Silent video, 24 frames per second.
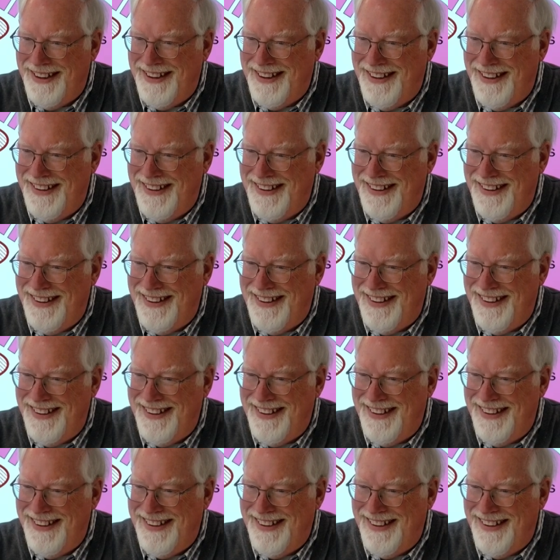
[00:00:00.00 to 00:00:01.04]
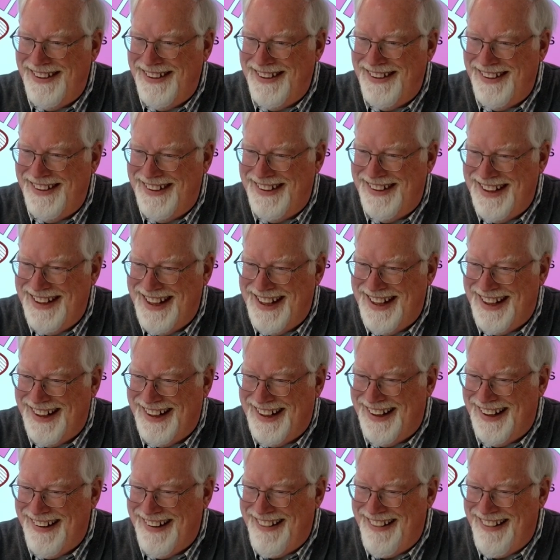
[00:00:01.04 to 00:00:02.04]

Nothing is said.